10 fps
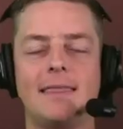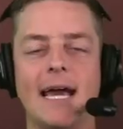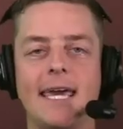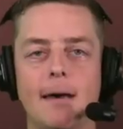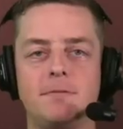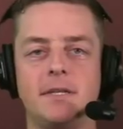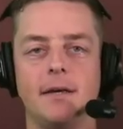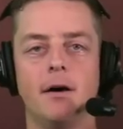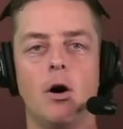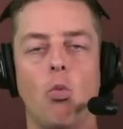that
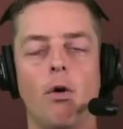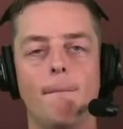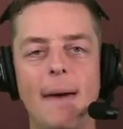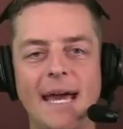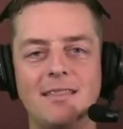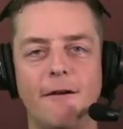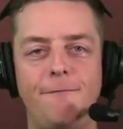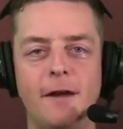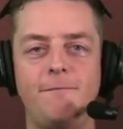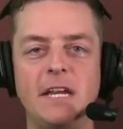Gipson will make the
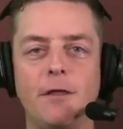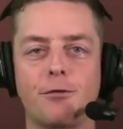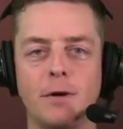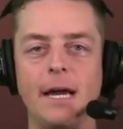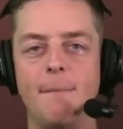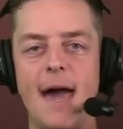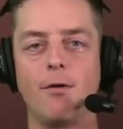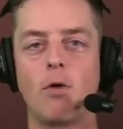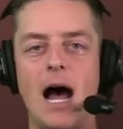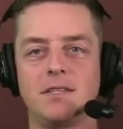53-man
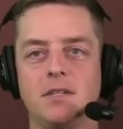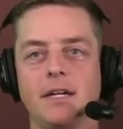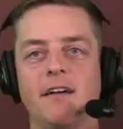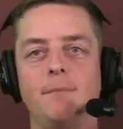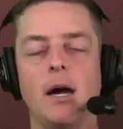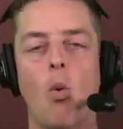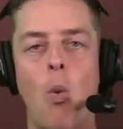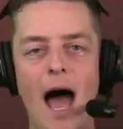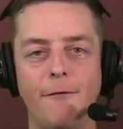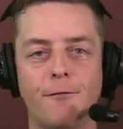roster? Give me a
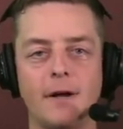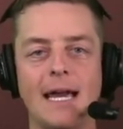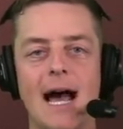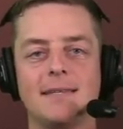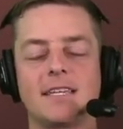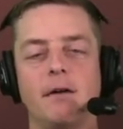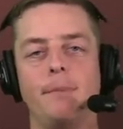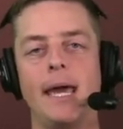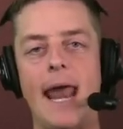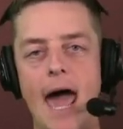Y for yes, give
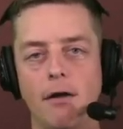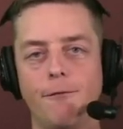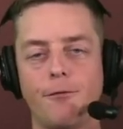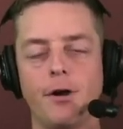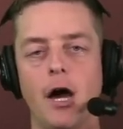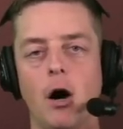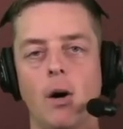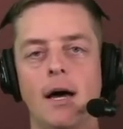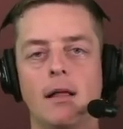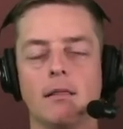me an N for no.
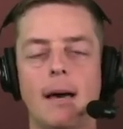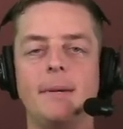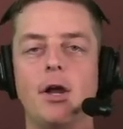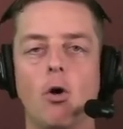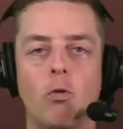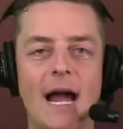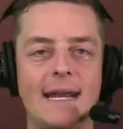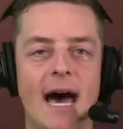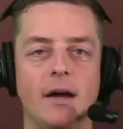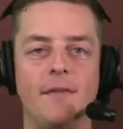Let me know right
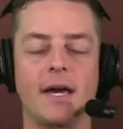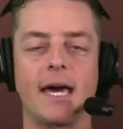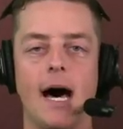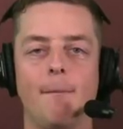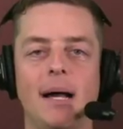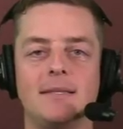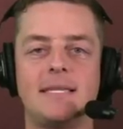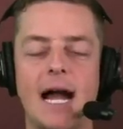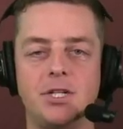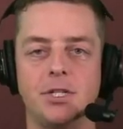now in the comment
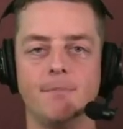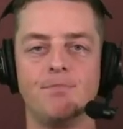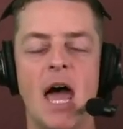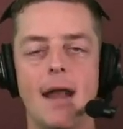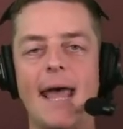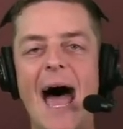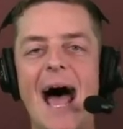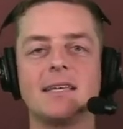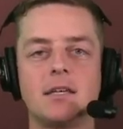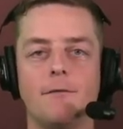section. Now,
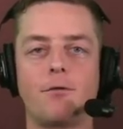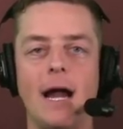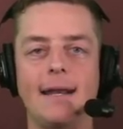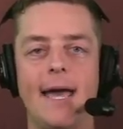as of right